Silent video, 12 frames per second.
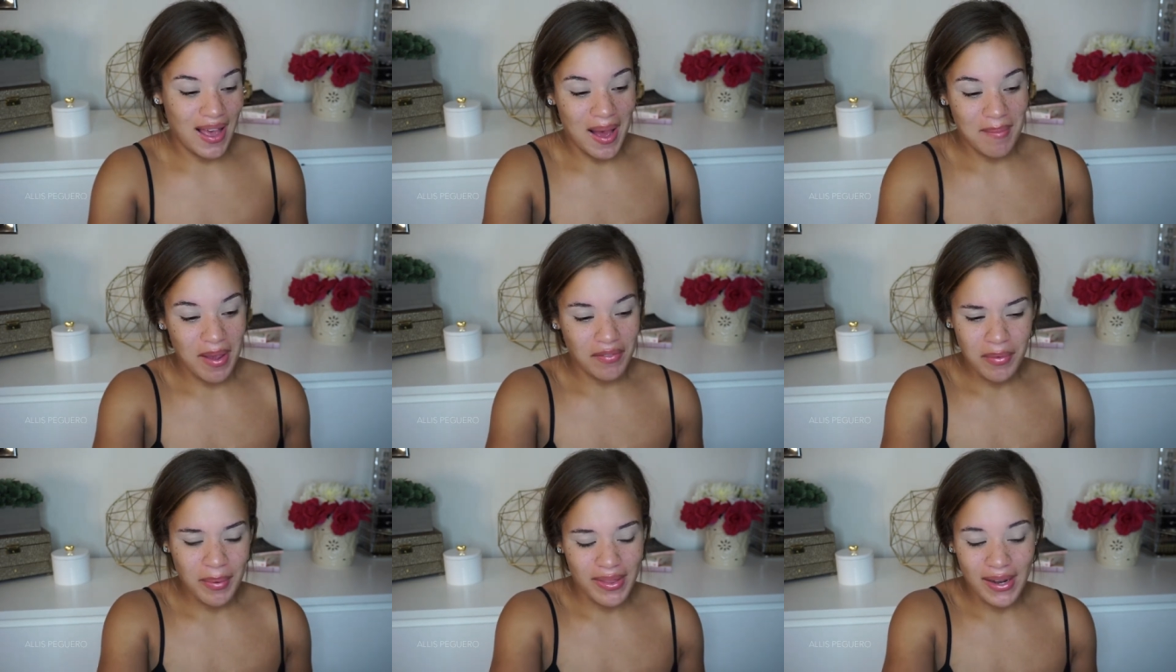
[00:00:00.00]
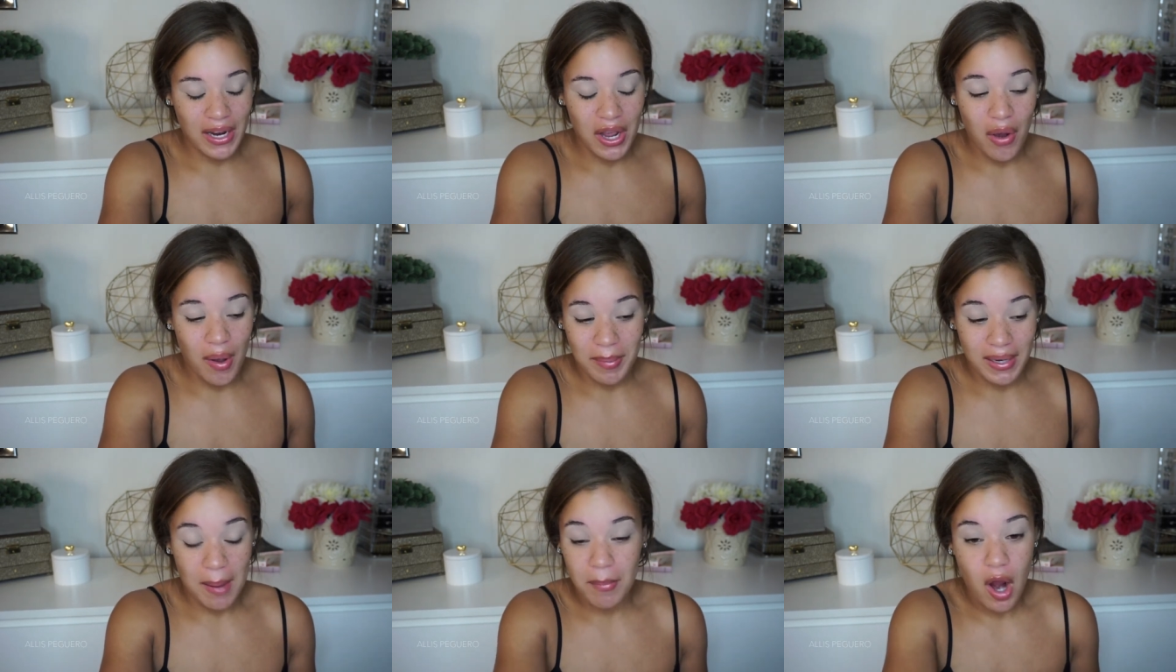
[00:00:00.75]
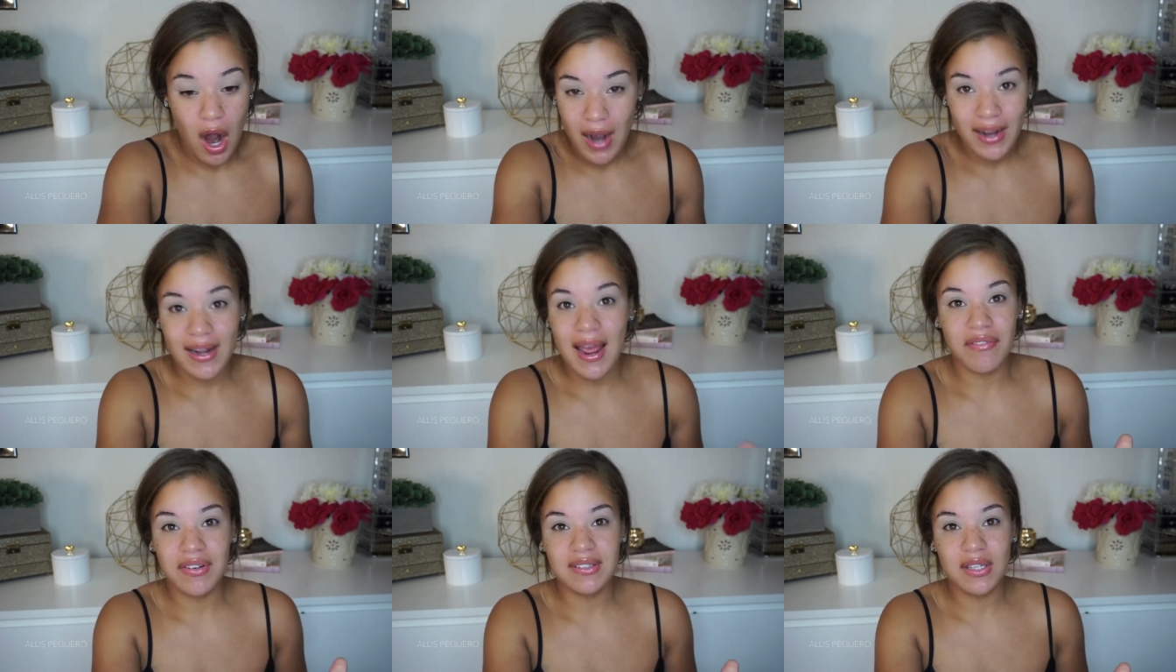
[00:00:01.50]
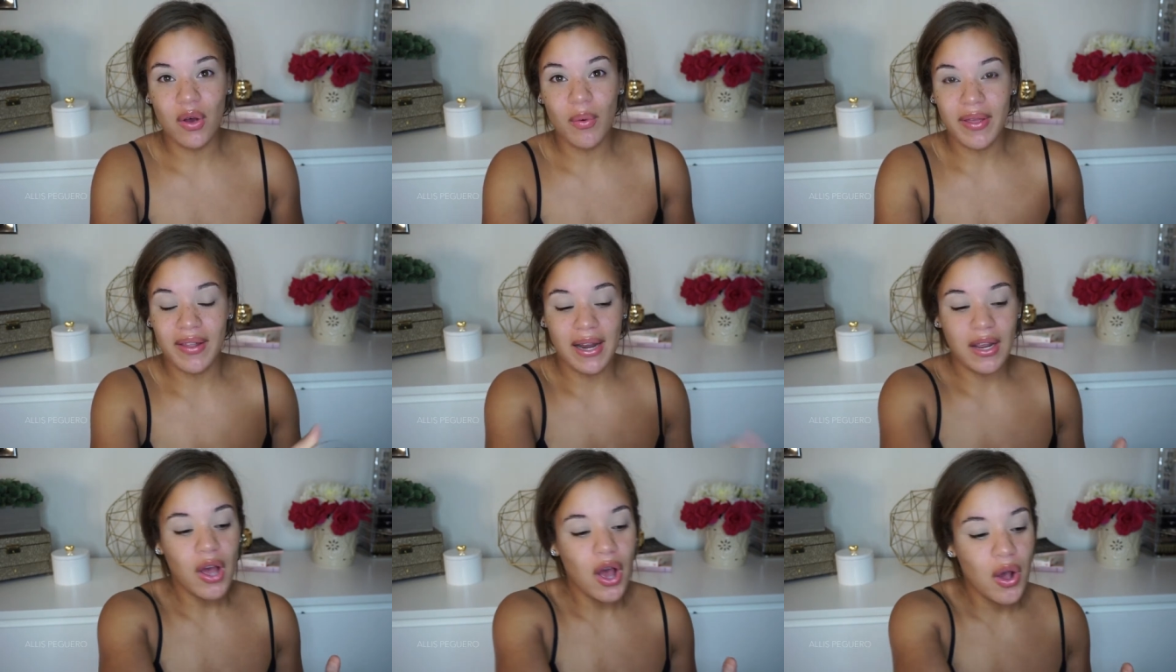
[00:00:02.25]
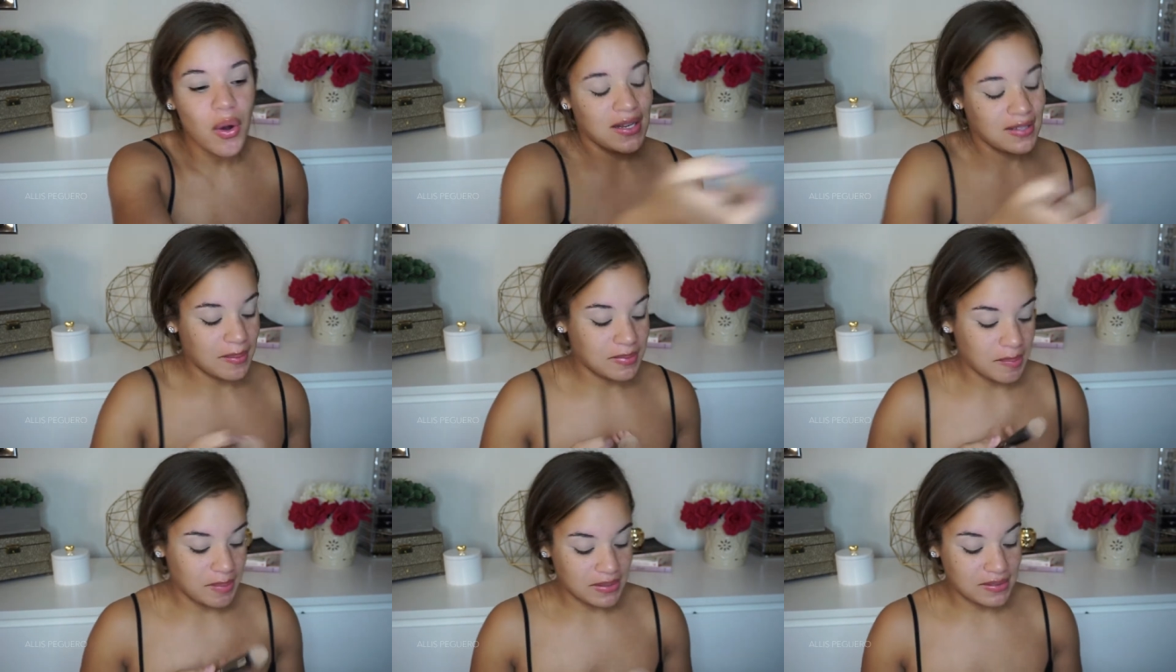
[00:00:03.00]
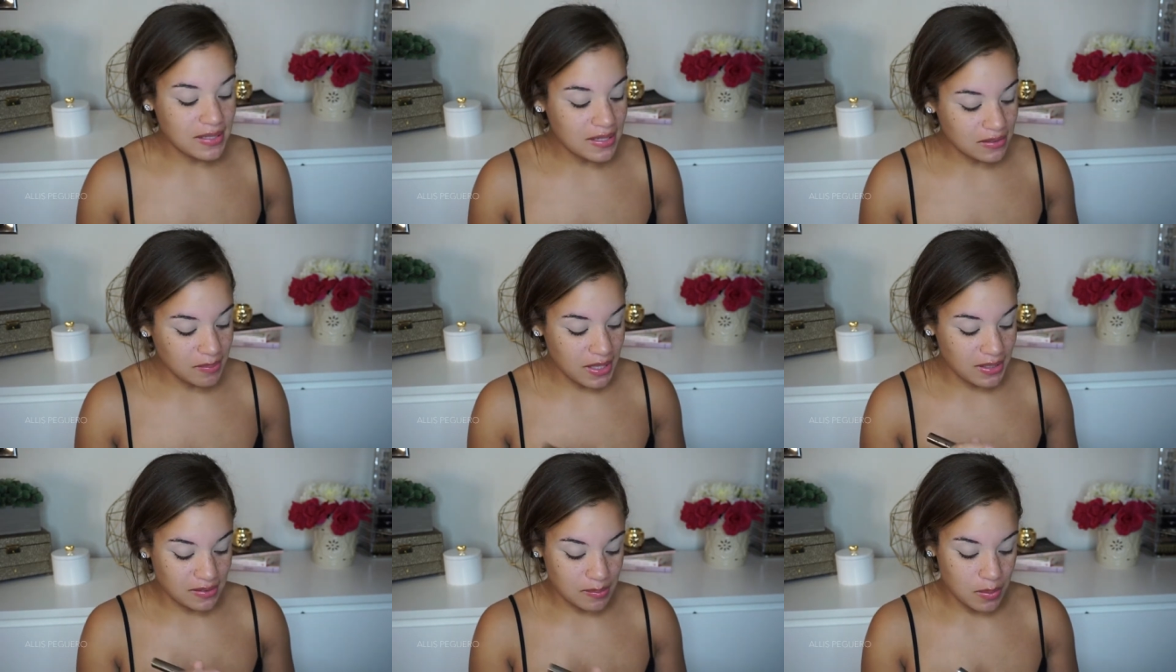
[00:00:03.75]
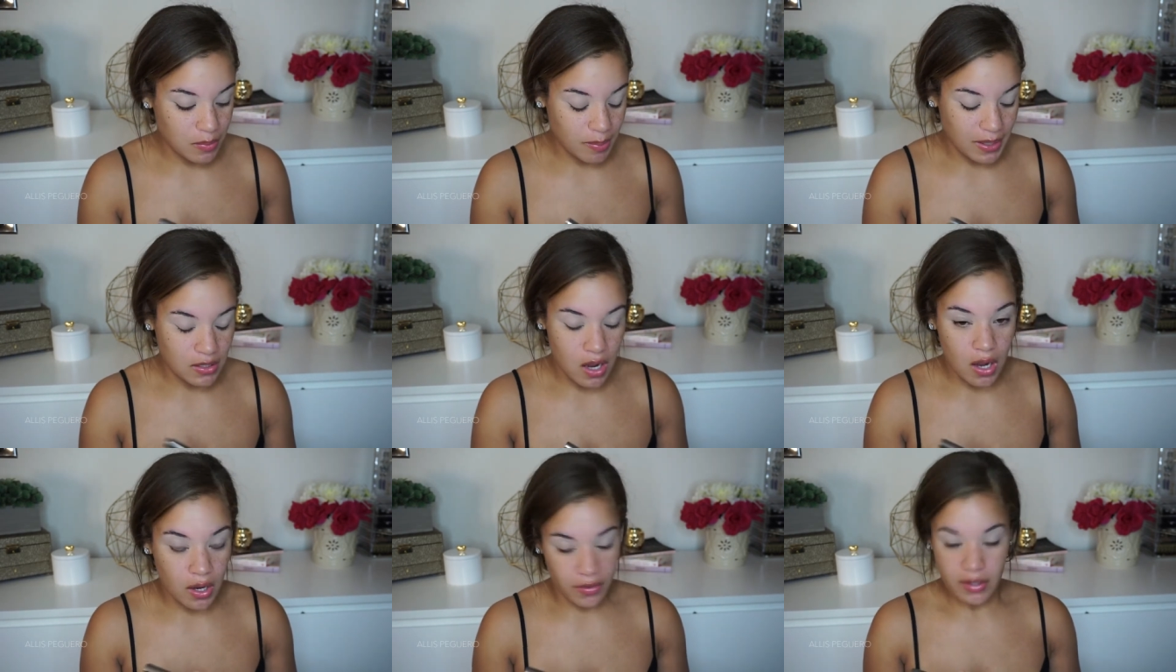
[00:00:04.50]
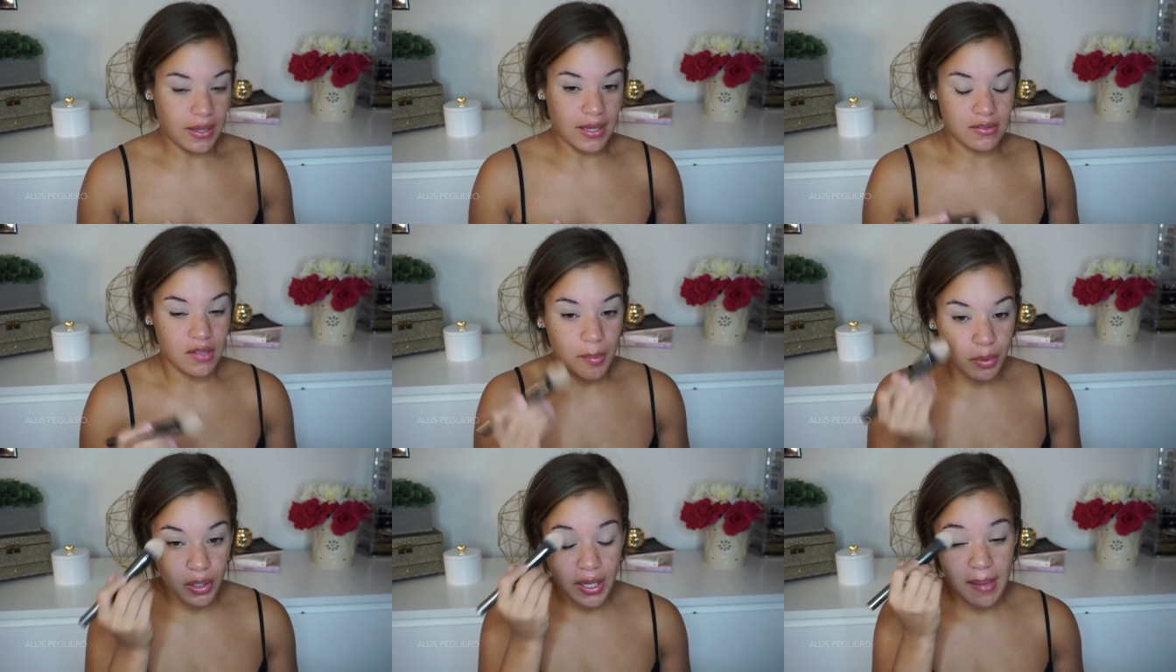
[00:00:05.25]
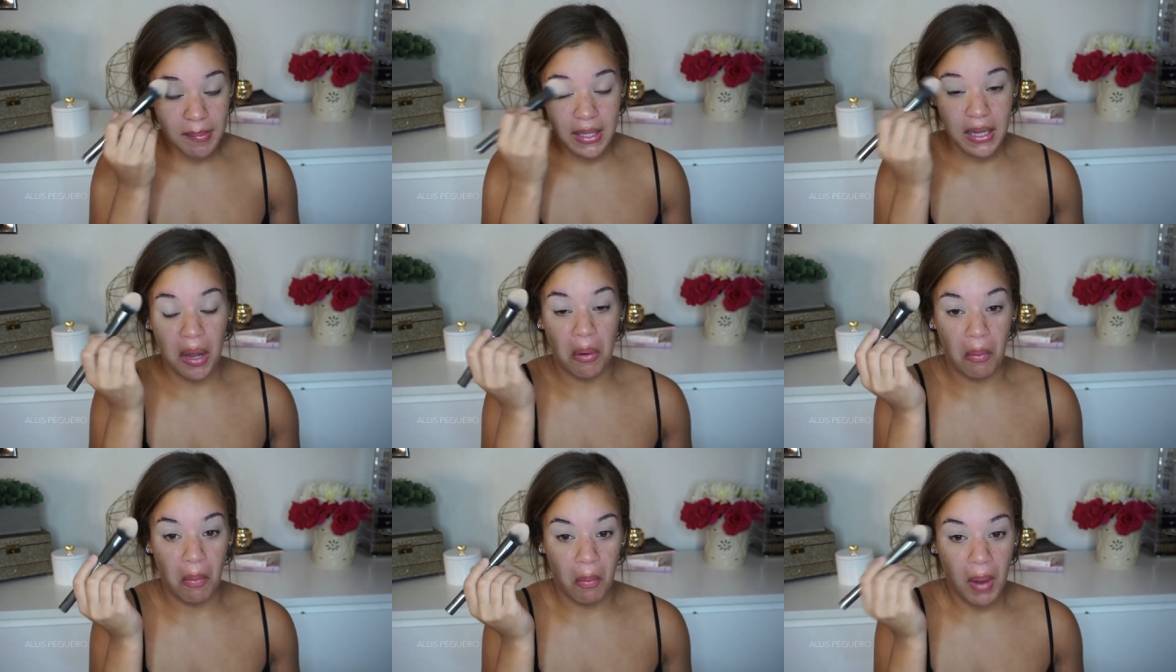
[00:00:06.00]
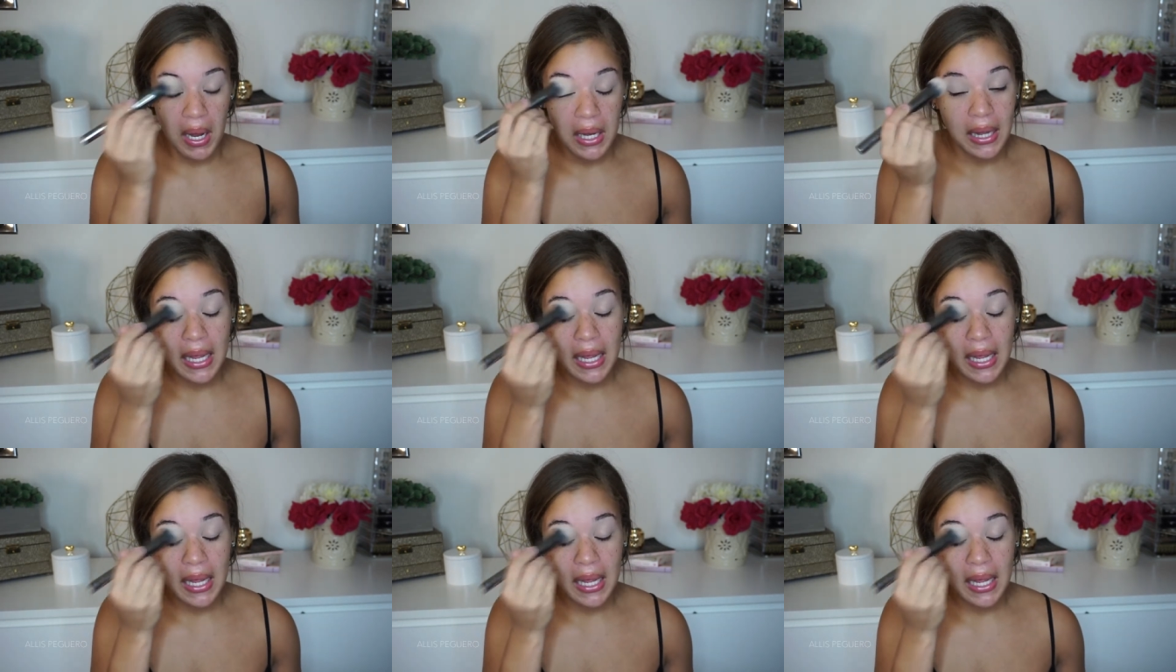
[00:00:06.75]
Um, everywhere that I go, I mean, I'm carded every single way that I go. Anytime somebody sees me and they see me with my daughter, they like double look at me like, what?